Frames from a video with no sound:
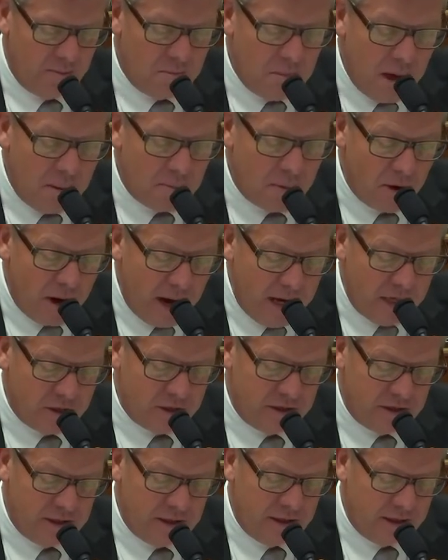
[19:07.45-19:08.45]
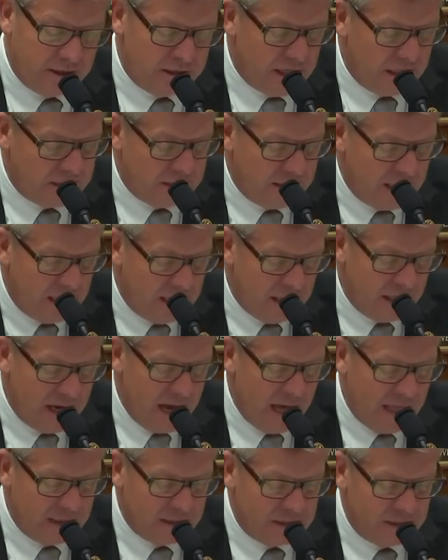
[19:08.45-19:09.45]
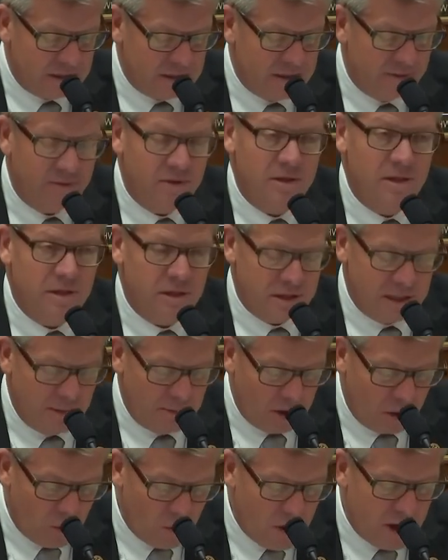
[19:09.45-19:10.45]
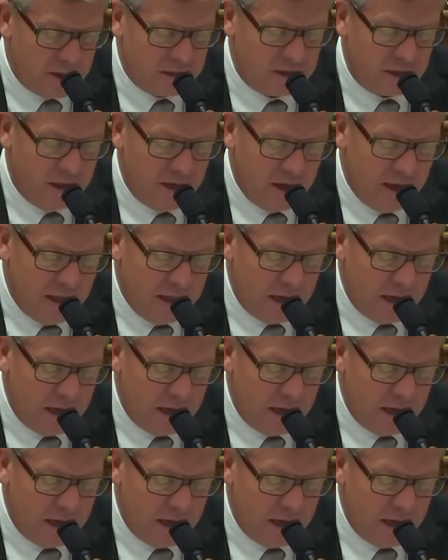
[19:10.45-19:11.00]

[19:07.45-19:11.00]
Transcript: member agency conducted any analysis of the systemic risk